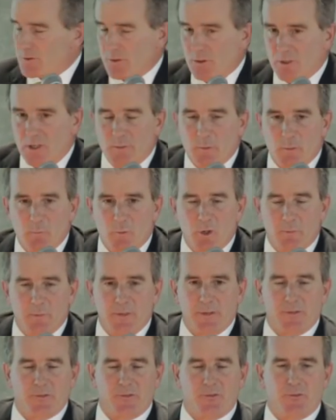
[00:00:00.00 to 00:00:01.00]
talk a little bit more
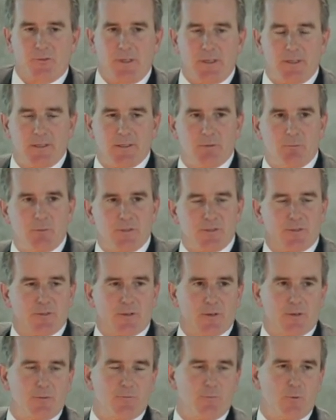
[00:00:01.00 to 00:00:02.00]
about Australia, which is
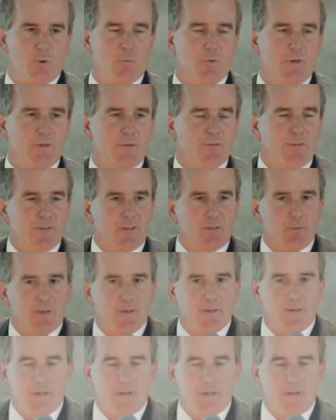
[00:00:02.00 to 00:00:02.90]
our 4.6 million